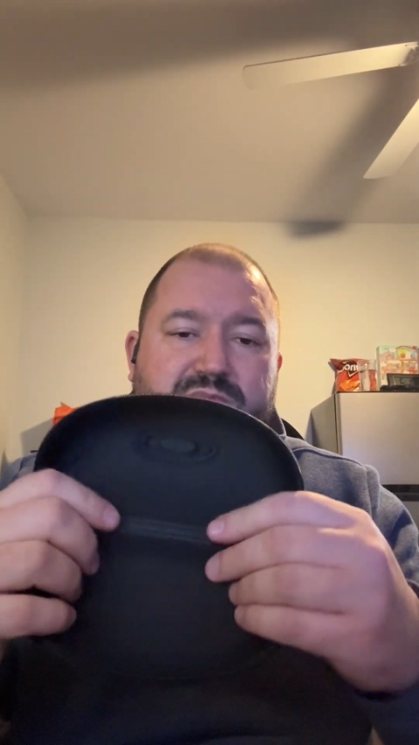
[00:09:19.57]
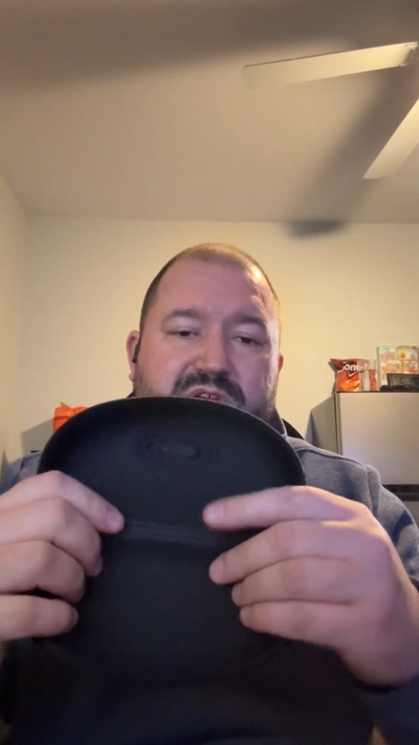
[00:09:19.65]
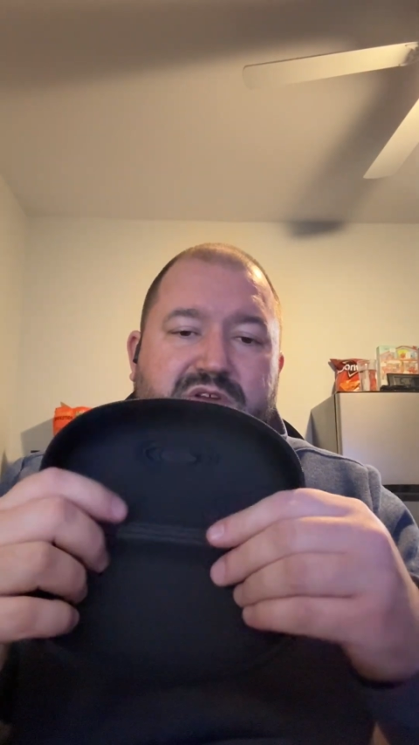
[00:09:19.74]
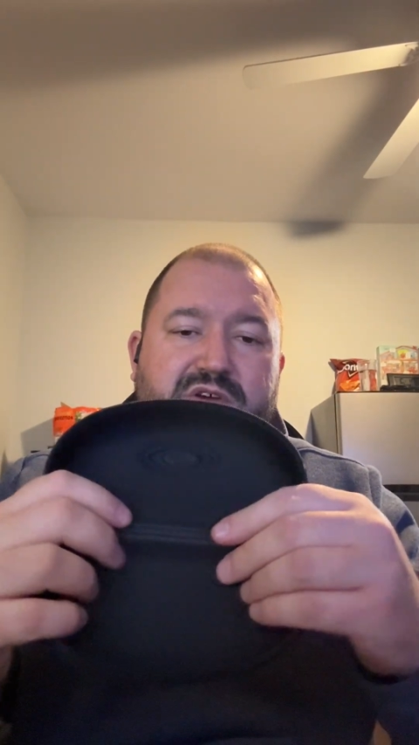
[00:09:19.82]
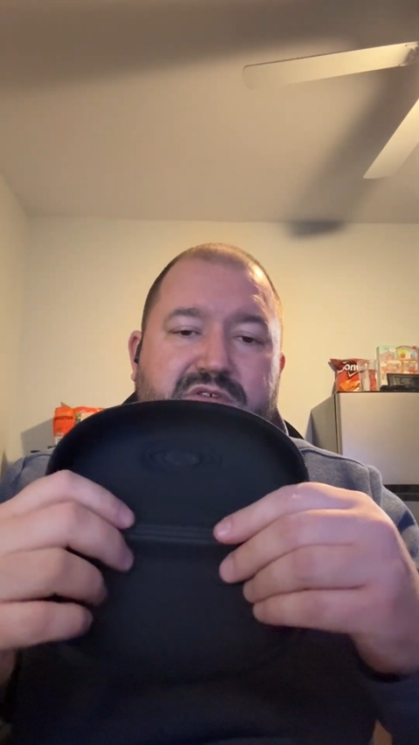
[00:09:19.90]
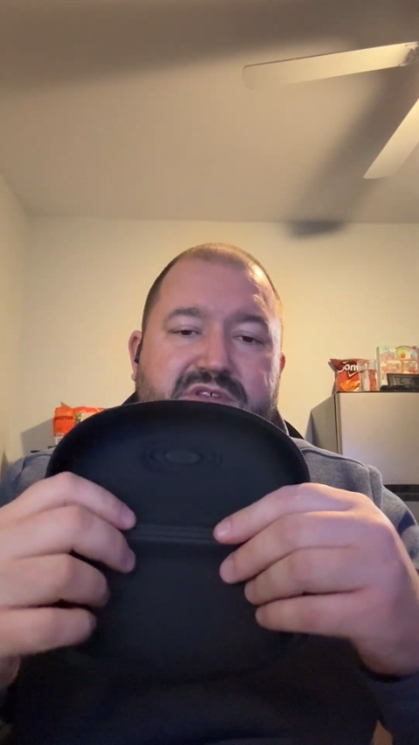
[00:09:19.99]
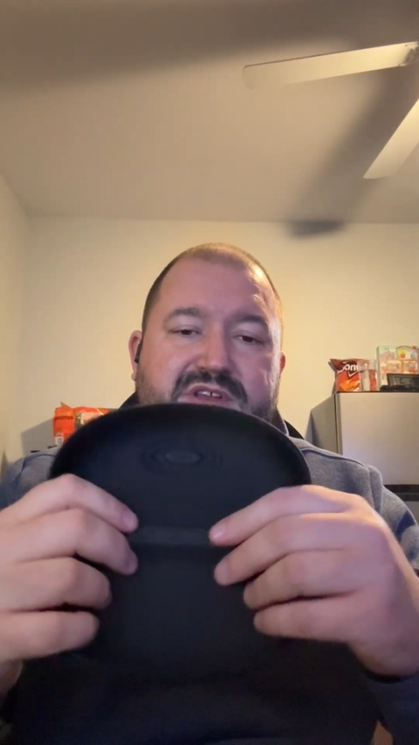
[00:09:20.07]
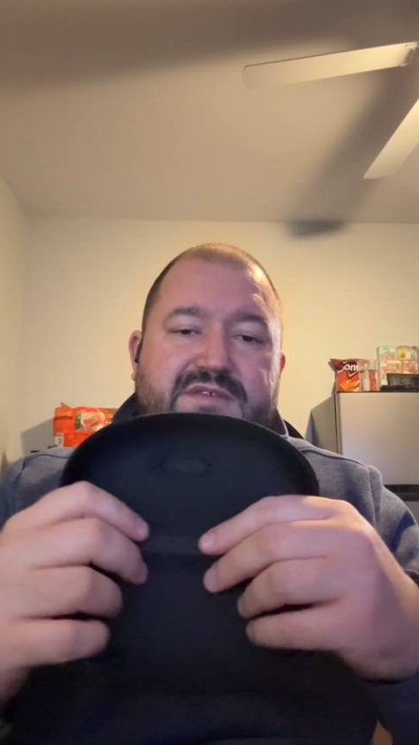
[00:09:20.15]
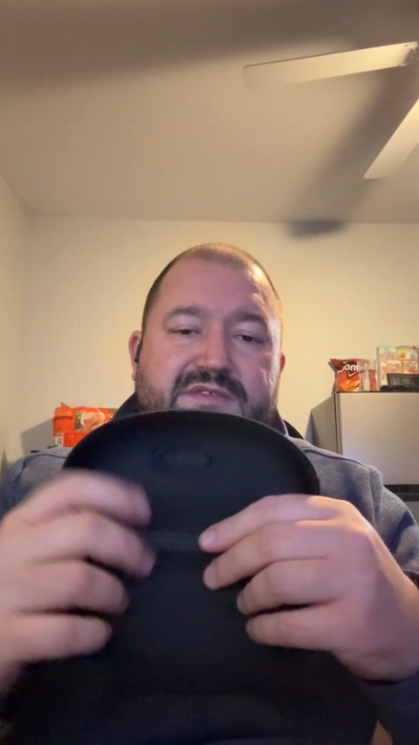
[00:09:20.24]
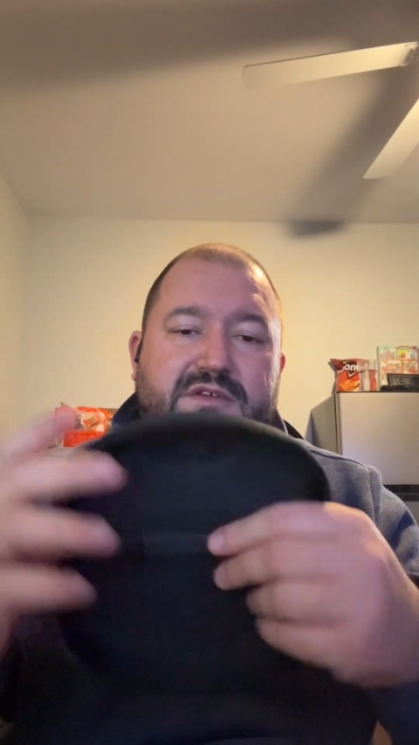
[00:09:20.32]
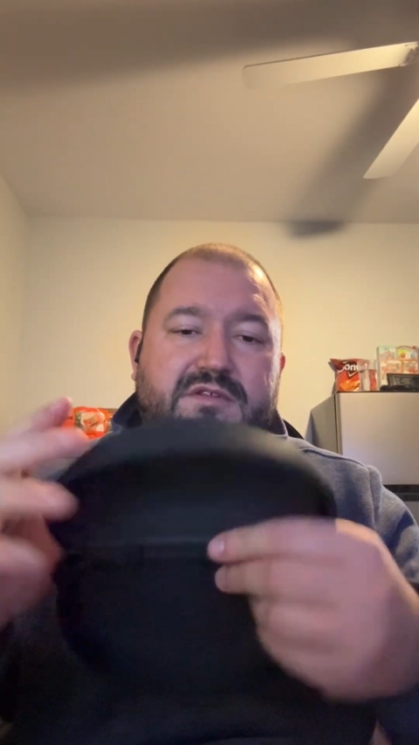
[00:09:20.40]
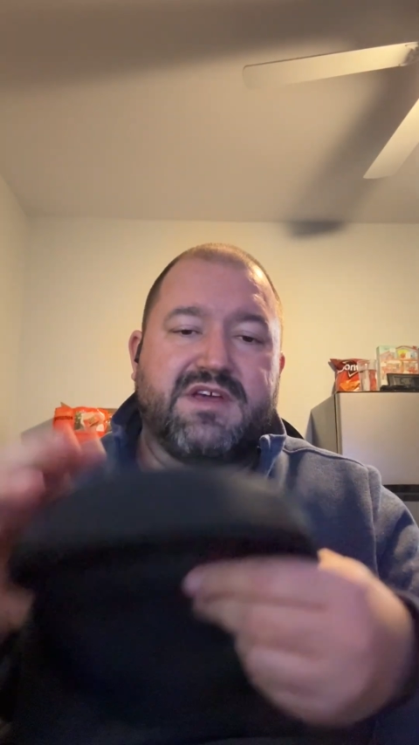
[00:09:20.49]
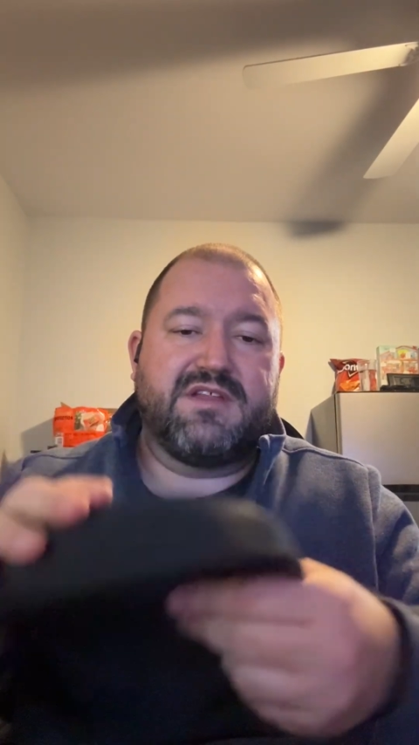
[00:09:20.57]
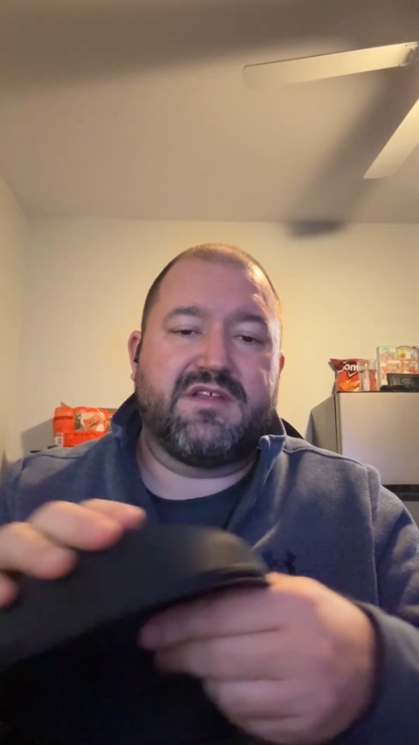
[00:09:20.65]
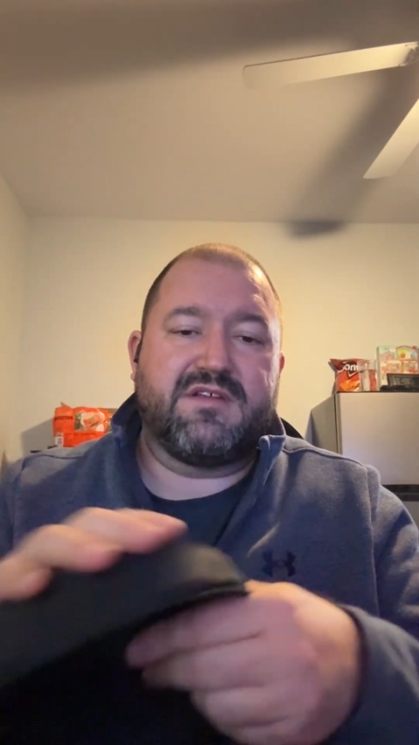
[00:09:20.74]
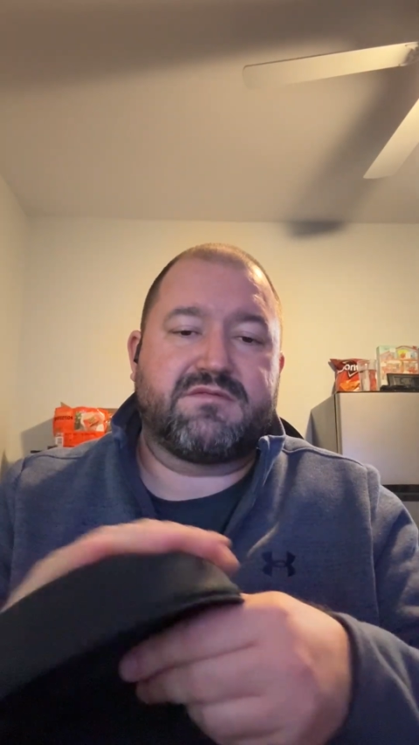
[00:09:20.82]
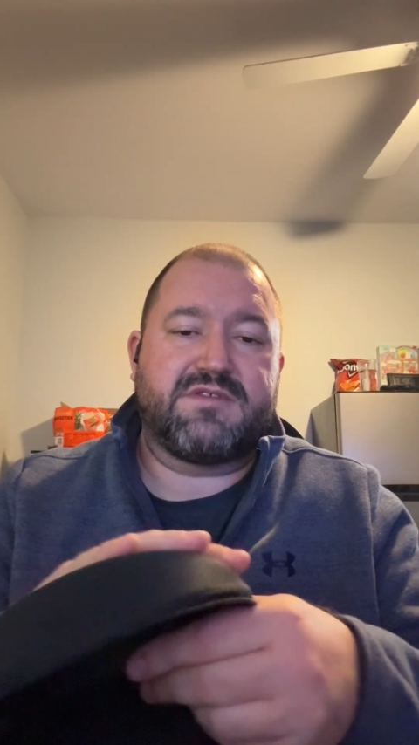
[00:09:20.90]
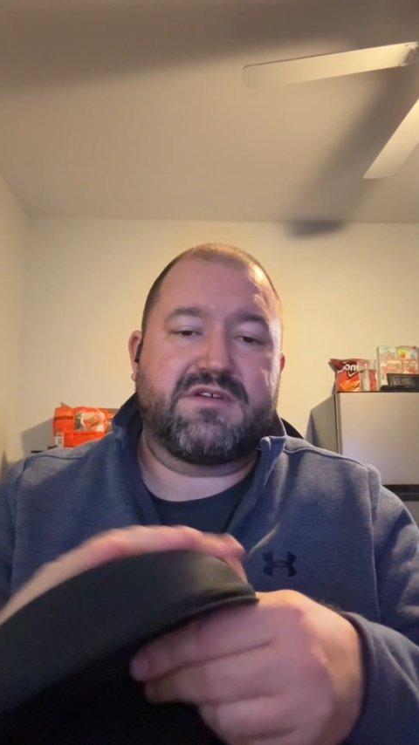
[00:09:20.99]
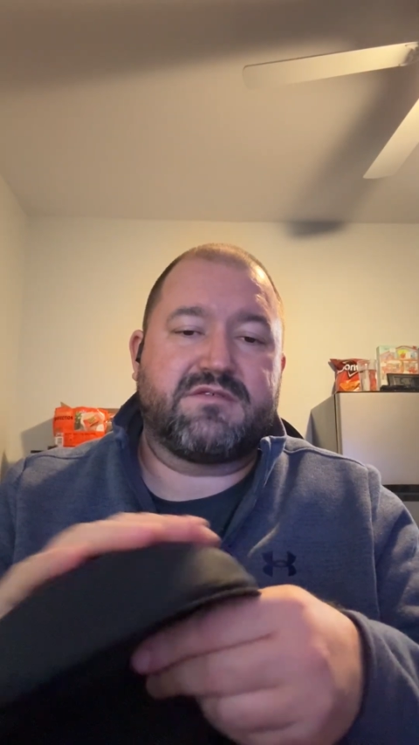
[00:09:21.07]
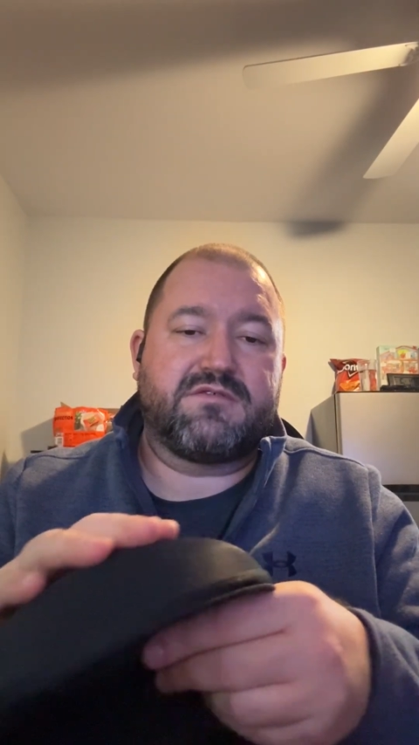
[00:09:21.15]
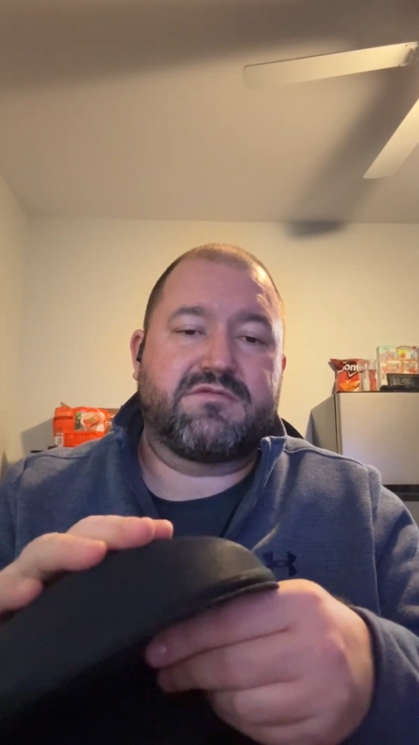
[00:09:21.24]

that even though they had that